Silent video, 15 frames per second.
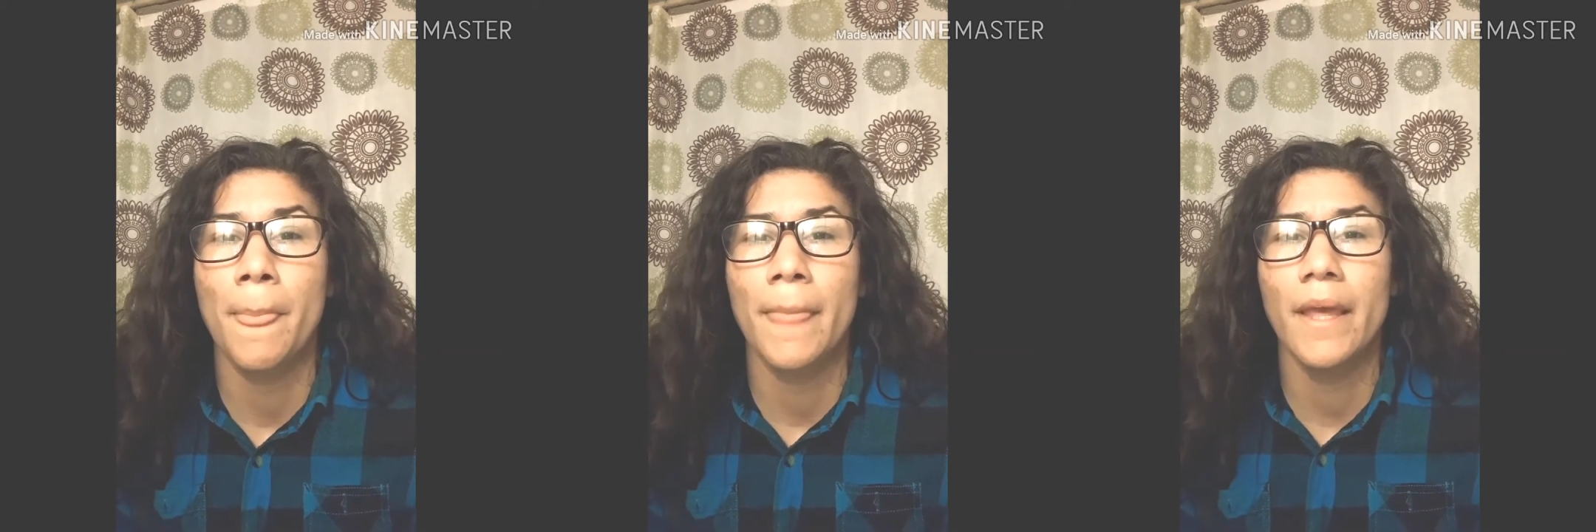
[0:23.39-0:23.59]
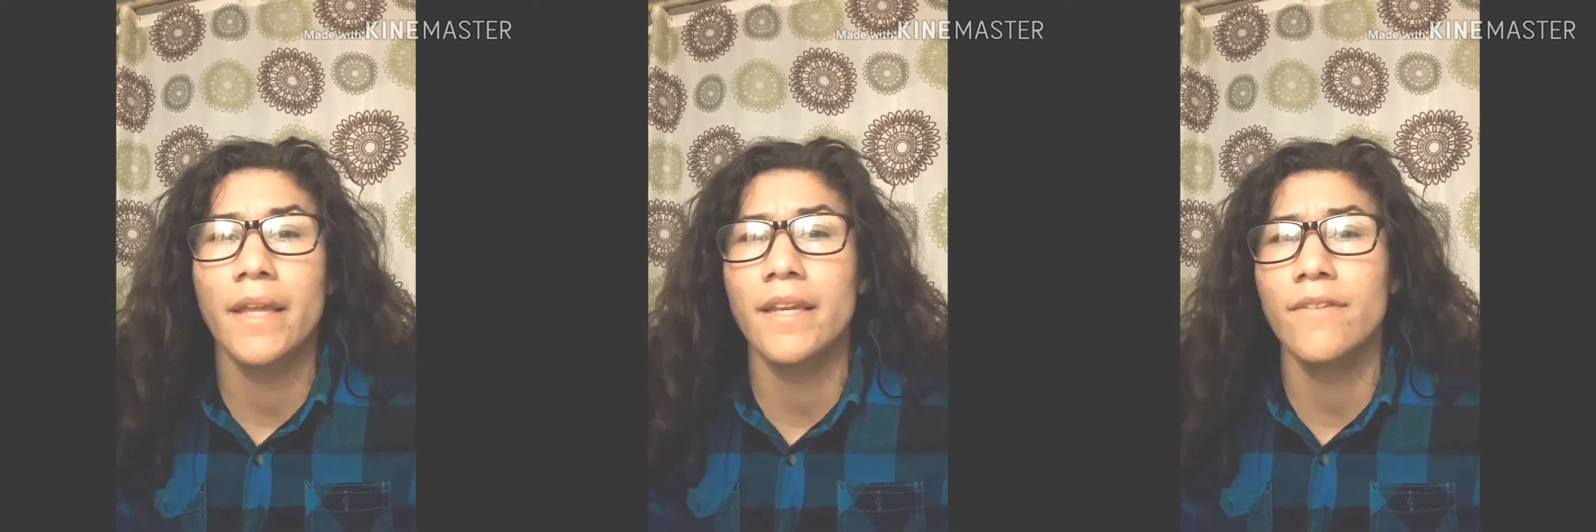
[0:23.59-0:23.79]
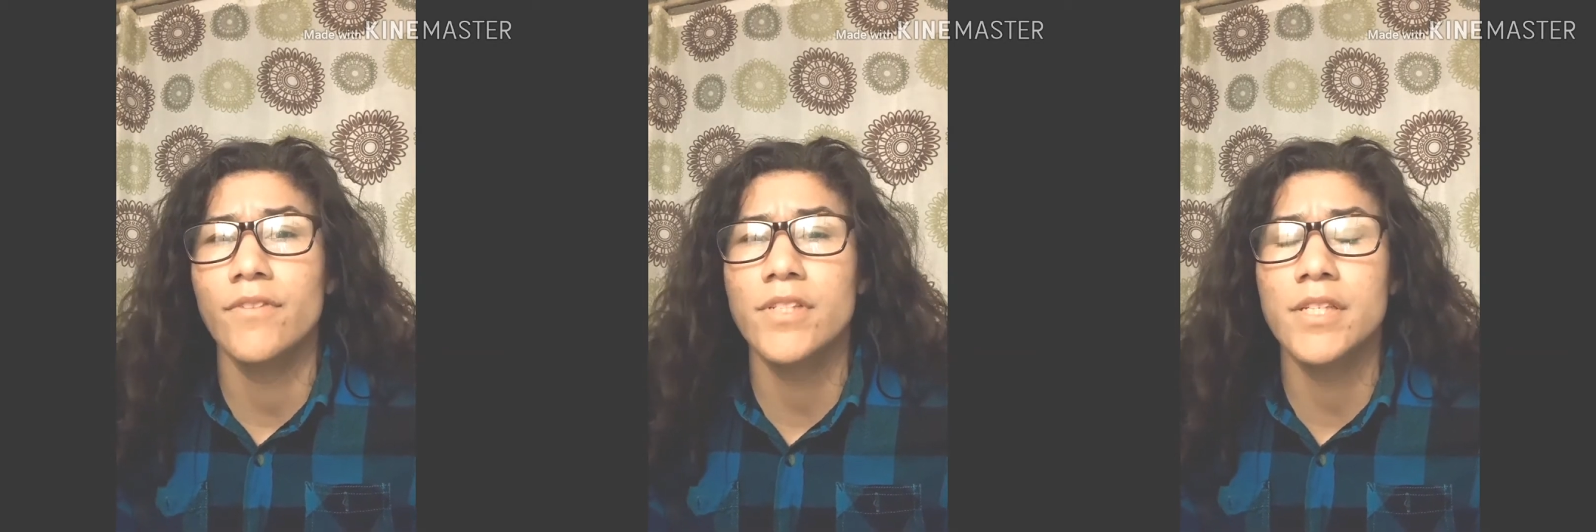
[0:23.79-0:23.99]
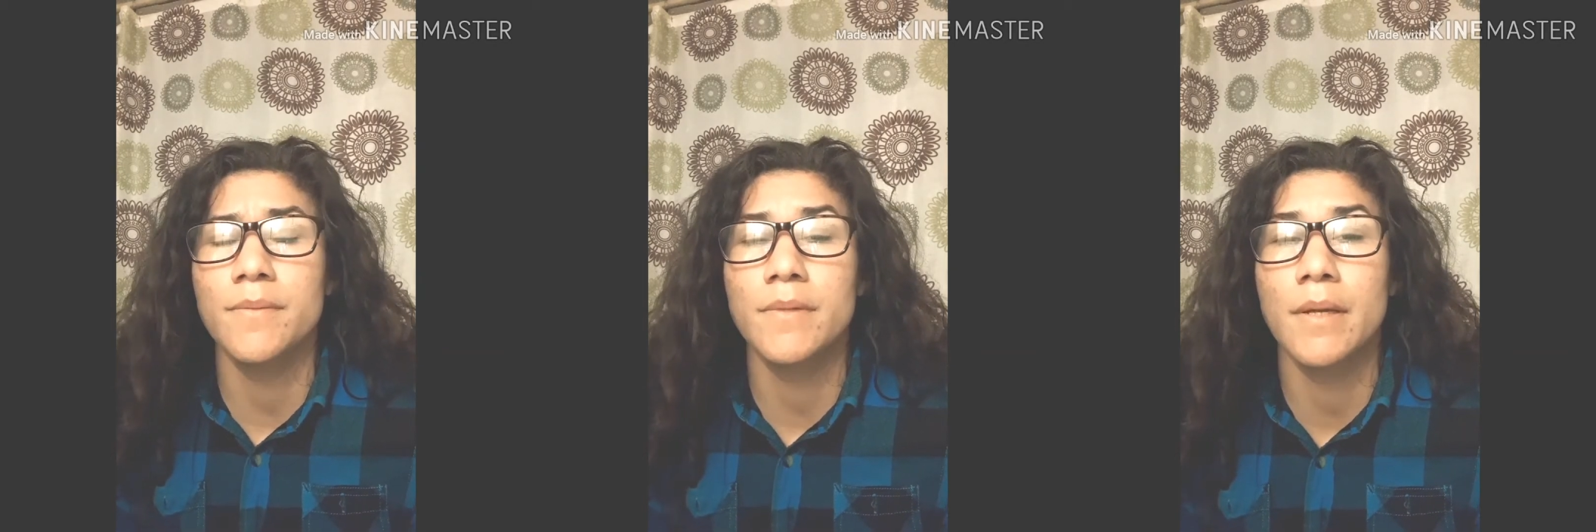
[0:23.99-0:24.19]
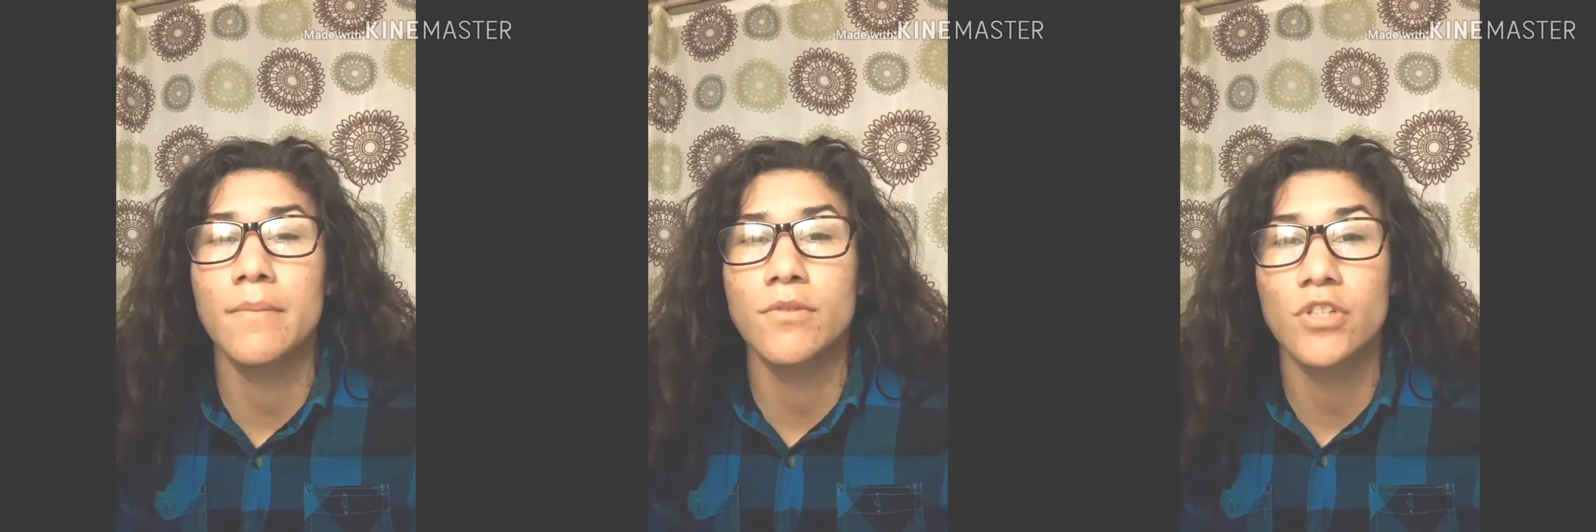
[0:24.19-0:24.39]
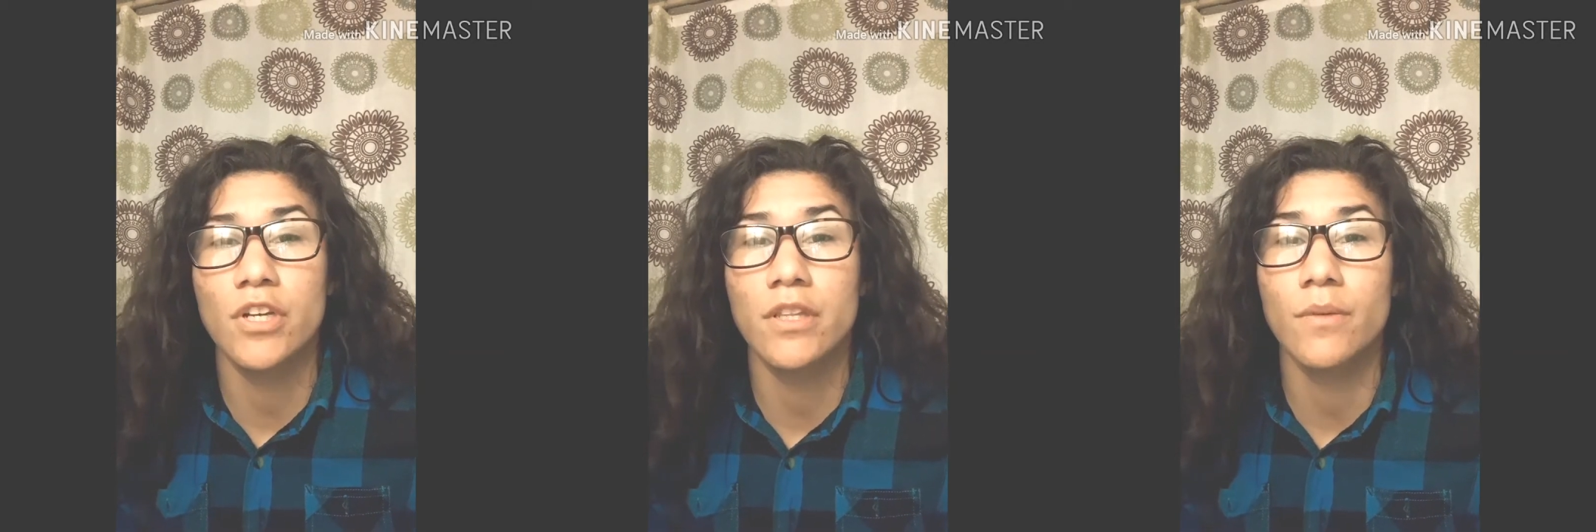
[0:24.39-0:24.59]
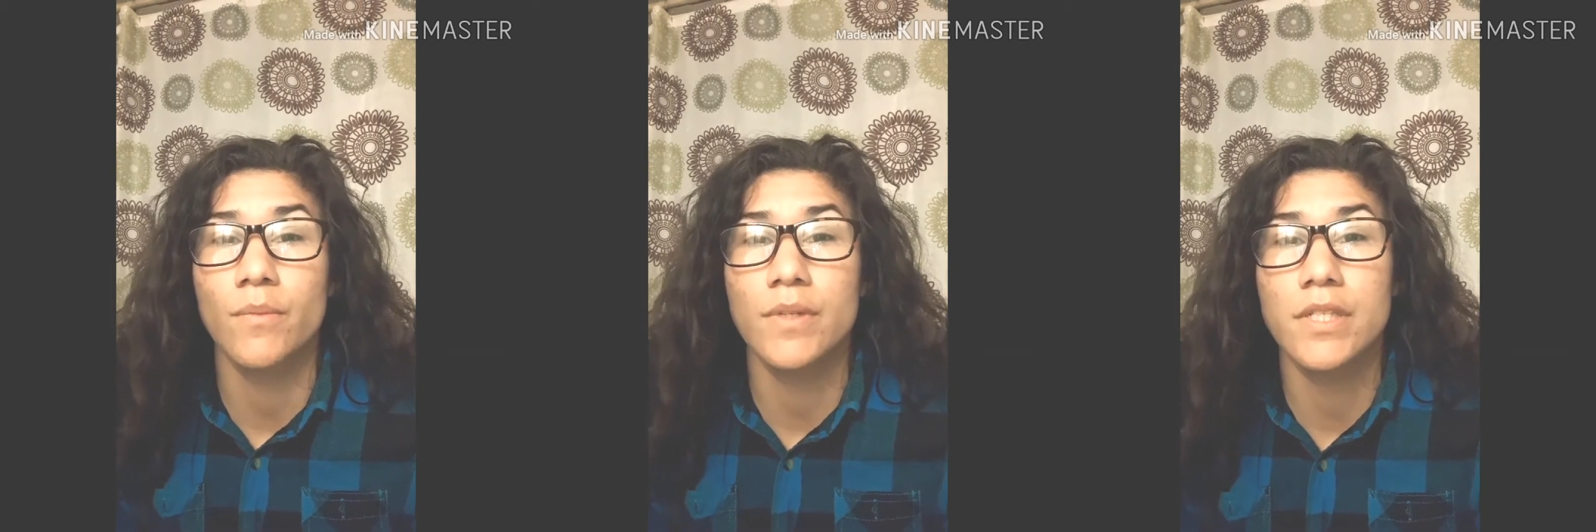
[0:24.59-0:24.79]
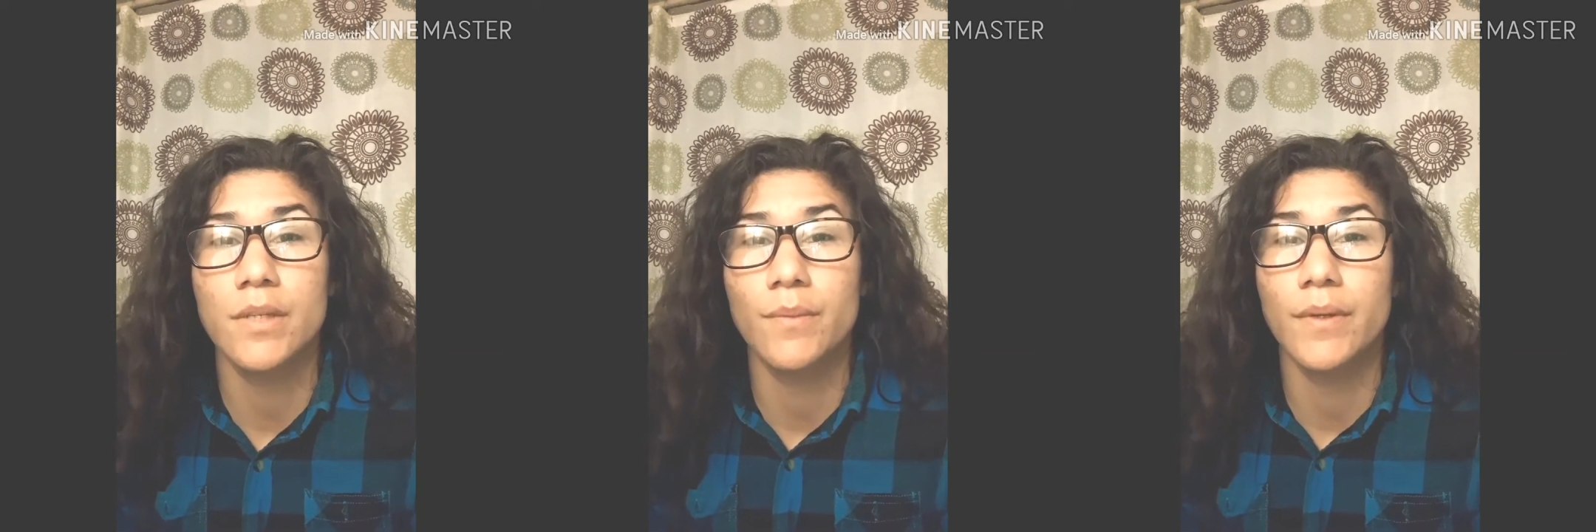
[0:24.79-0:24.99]
and even sometimes share them
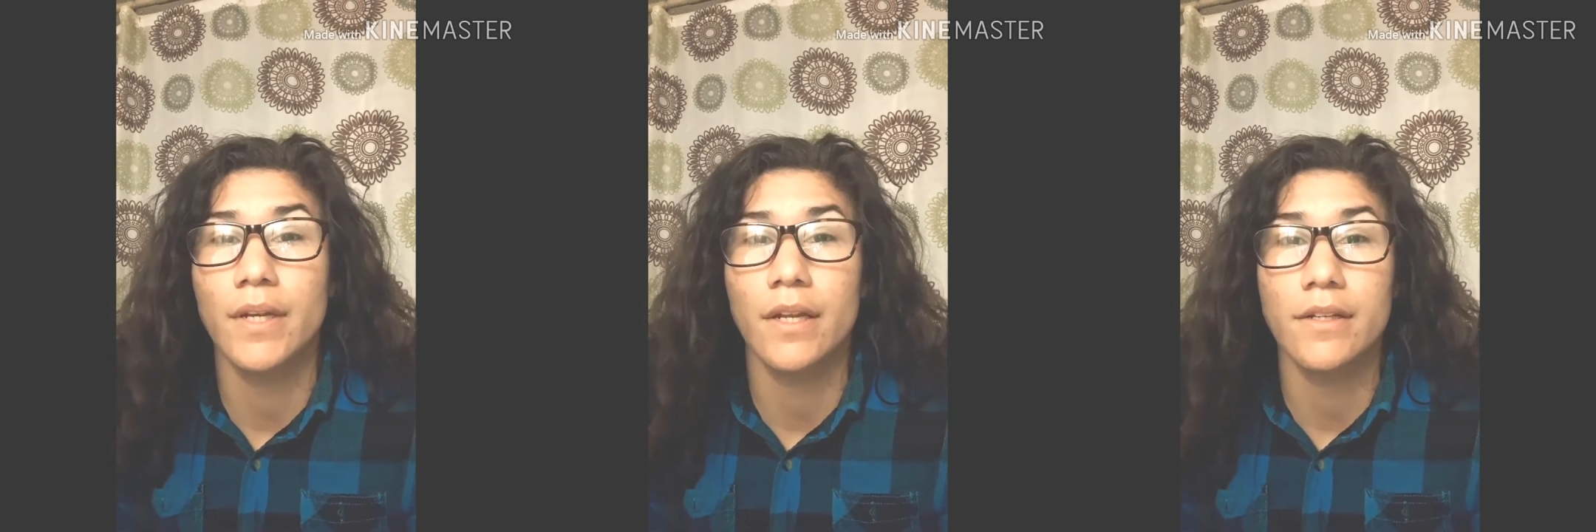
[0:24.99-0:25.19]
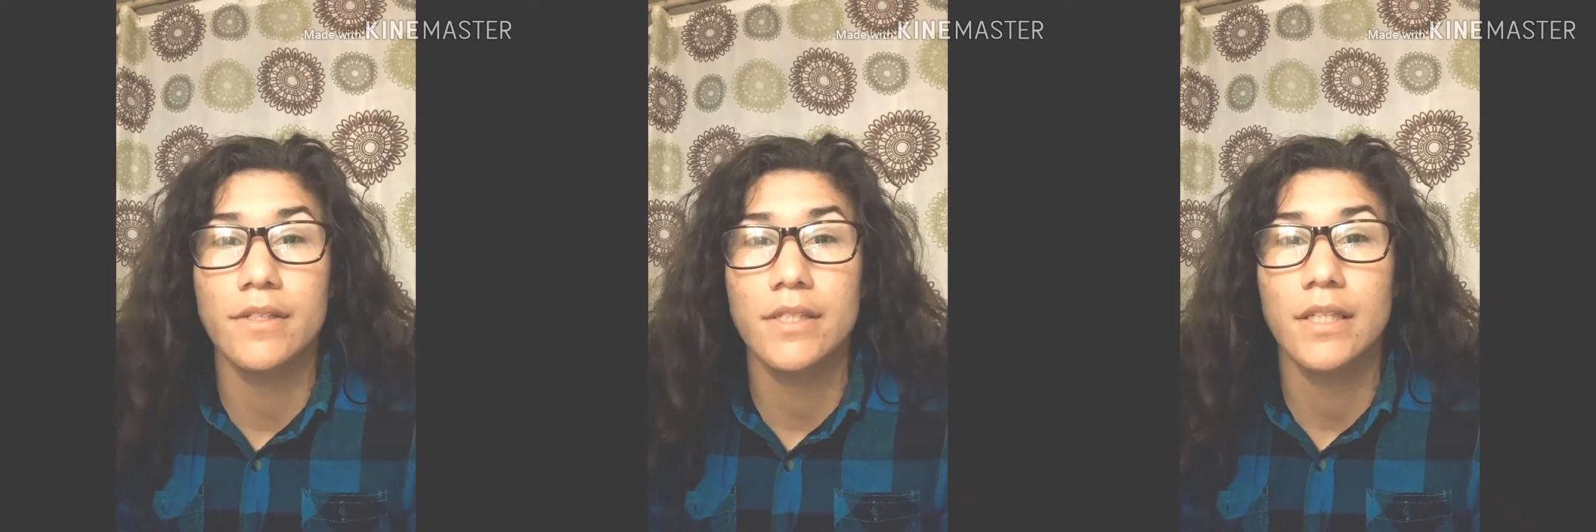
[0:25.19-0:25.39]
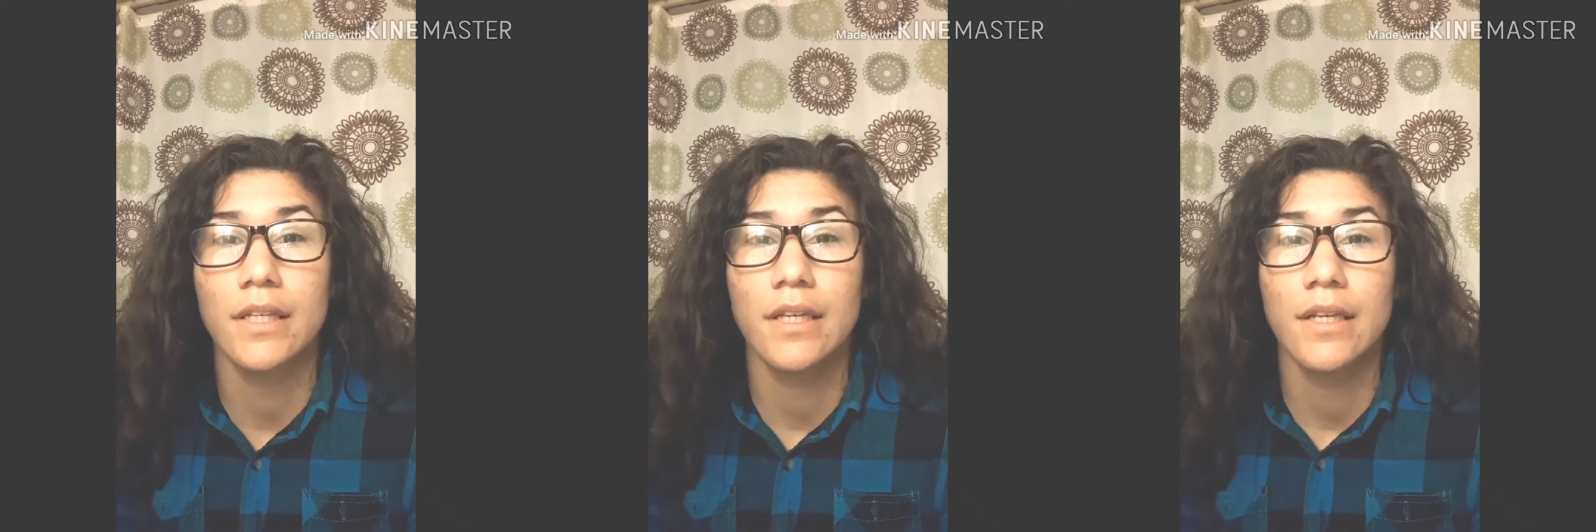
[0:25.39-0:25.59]
with someone else.